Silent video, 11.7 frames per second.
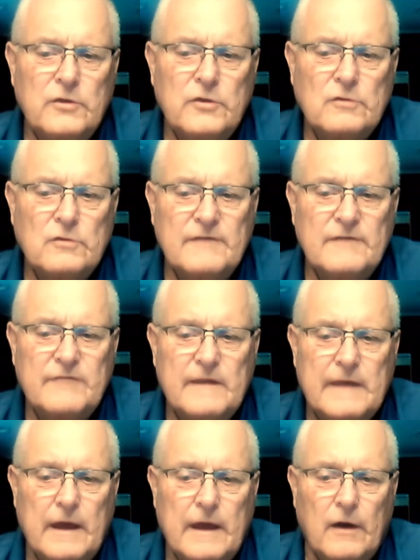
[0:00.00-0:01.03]
You lived in
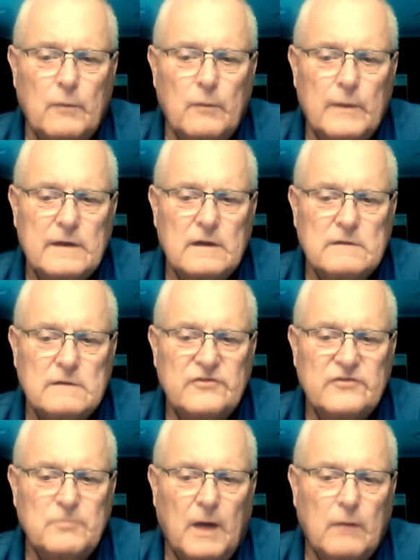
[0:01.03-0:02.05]
the era when Clint
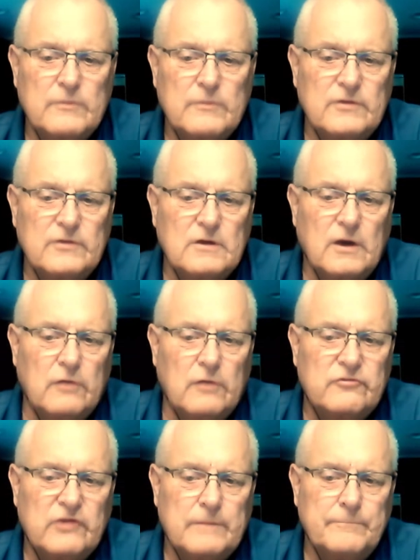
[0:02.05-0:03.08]
Small was still
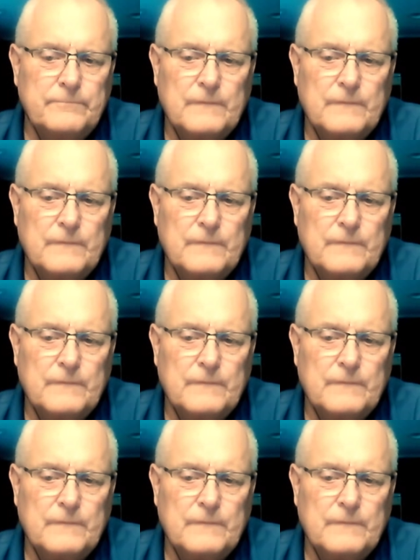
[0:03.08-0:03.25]
coaching.